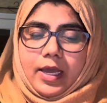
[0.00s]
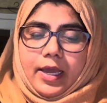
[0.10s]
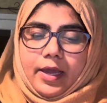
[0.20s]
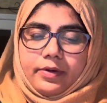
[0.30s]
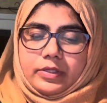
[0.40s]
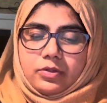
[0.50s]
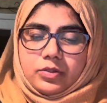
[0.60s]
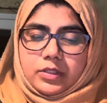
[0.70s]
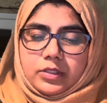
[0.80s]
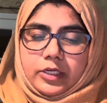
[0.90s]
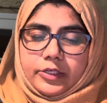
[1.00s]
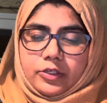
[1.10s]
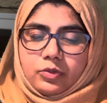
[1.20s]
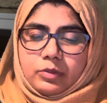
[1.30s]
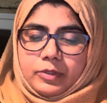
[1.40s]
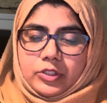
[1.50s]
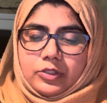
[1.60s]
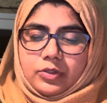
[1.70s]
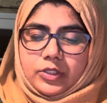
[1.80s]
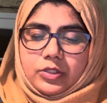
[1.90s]
and resources related to special
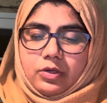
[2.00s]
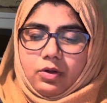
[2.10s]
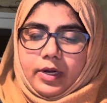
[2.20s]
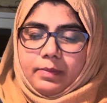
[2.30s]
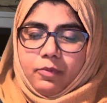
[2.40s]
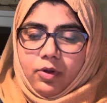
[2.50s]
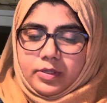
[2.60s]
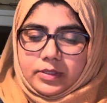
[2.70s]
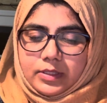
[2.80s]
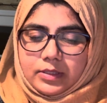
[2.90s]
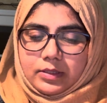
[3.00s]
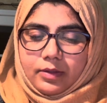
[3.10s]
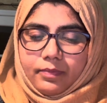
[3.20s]
education law and policies.